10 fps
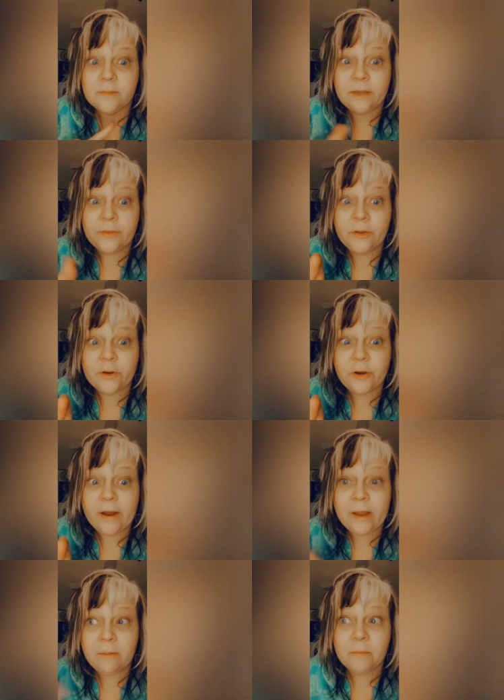get their
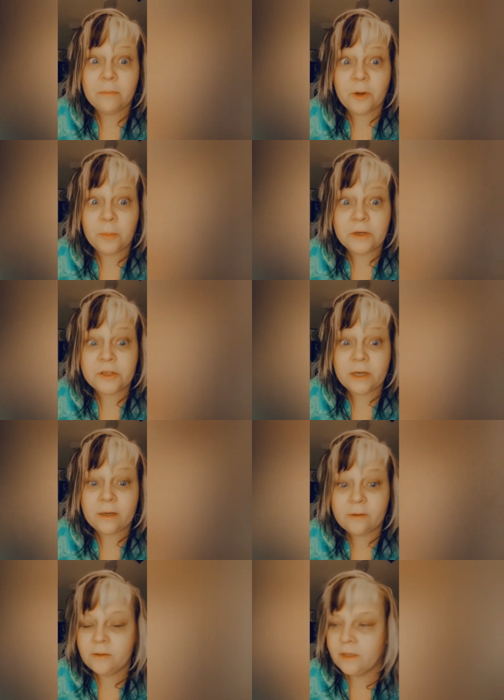crap, go punch
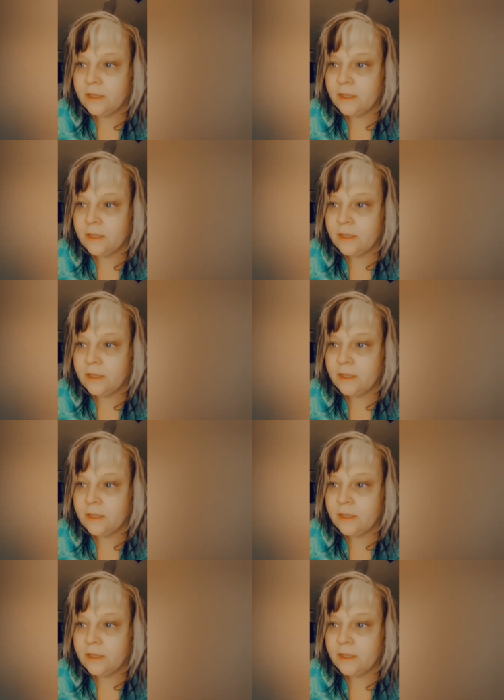out.